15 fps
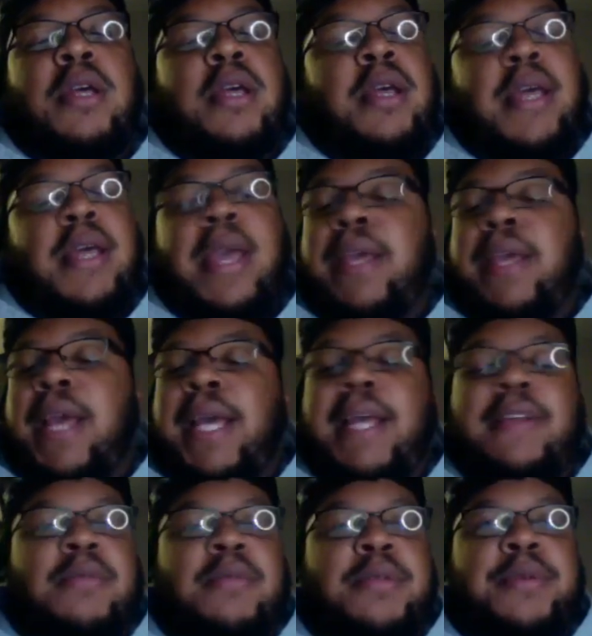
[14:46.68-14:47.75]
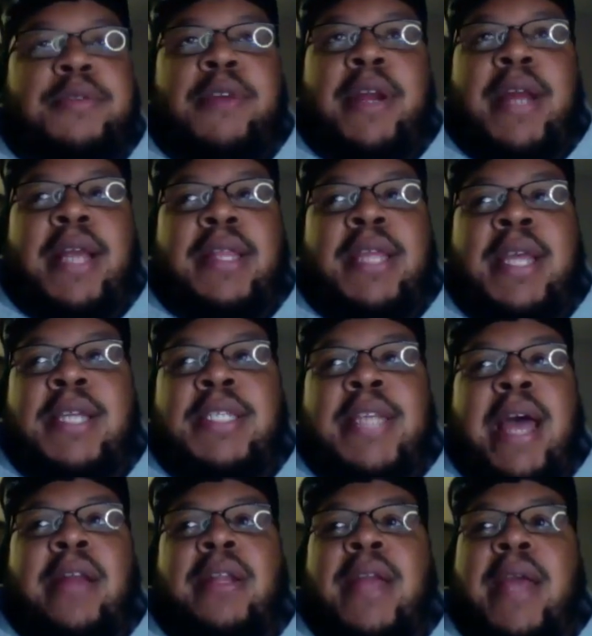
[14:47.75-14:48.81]
hey, you gotta give them some credit. I think
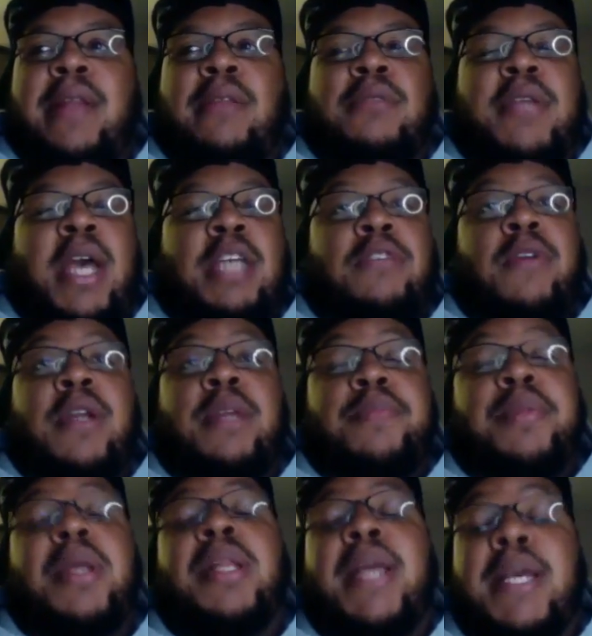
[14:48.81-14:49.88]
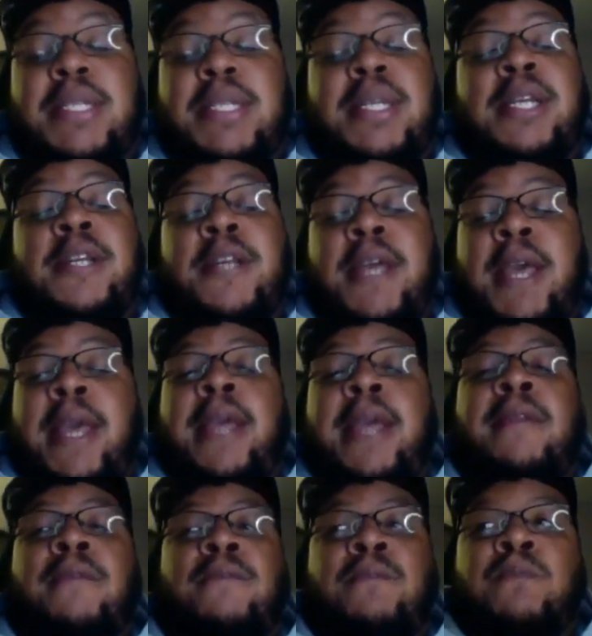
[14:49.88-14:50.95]
Stoutland had those guys ready to play last night, and
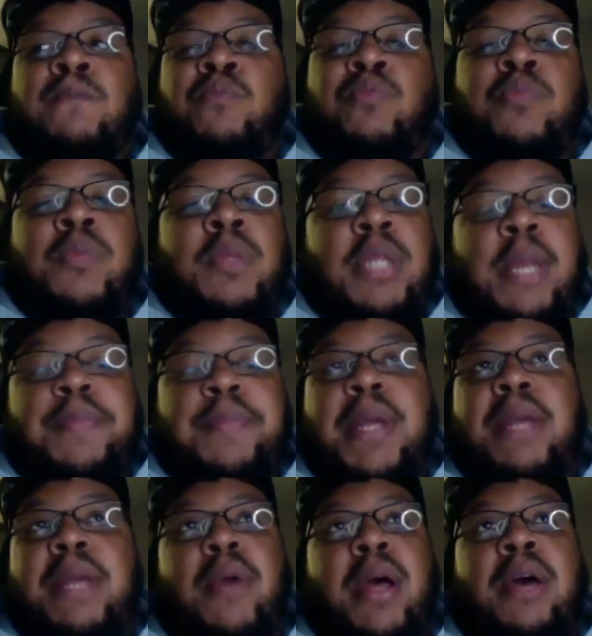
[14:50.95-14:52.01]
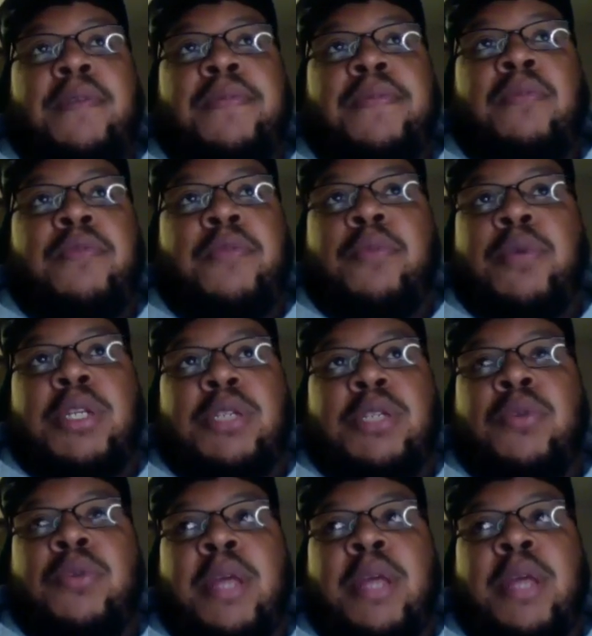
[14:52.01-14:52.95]
they played well for what it's worth.